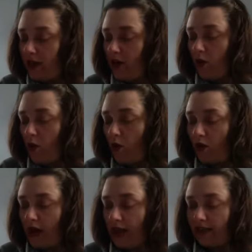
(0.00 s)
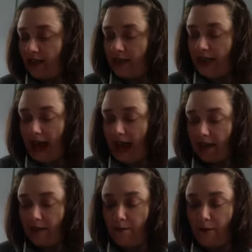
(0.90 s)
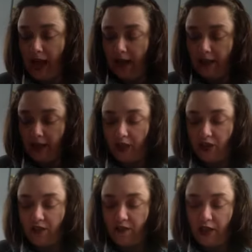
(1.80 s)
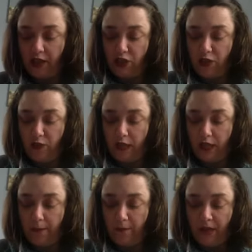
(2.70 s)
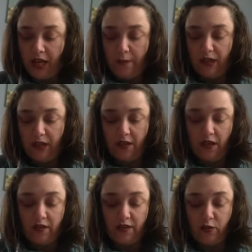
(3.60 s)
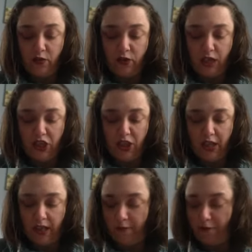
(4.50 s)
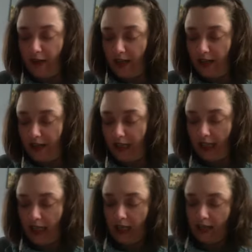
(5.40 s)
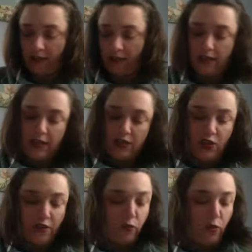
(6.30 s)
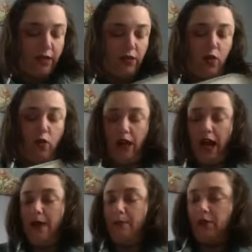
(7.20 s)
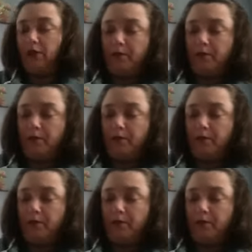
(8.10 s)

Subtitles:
or as a snack. The Macintosh is very juicy, but it's also crunchy and fun to eat. So you have one whole apple.